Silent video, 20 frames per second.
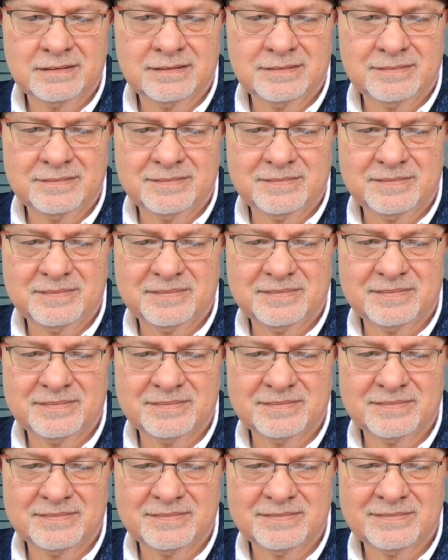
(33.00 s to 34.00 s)

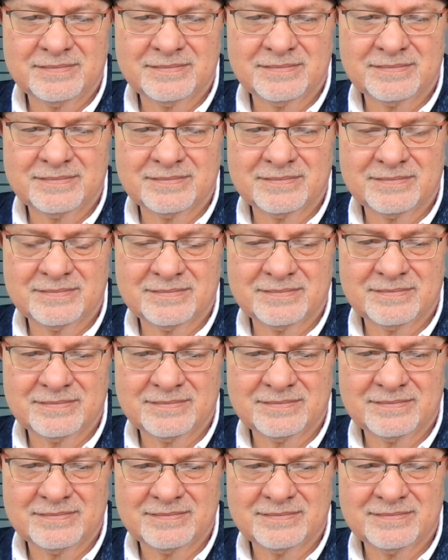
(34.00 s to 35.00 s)

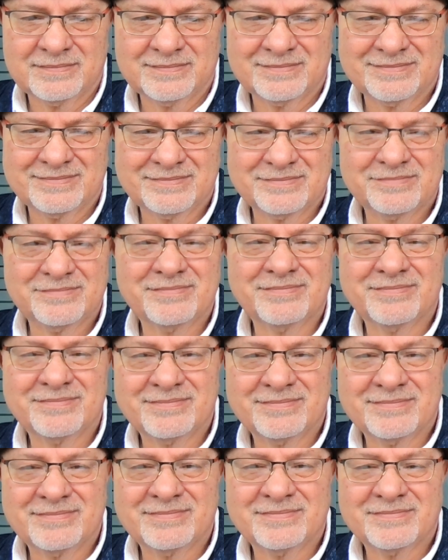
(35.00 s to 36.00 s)

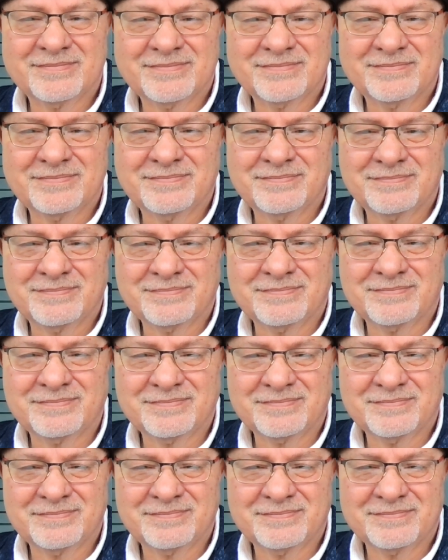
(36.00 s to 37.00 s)

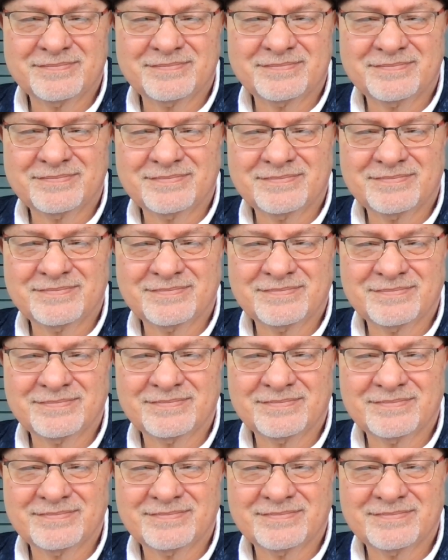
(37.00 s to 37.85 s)
The person shown says nothing.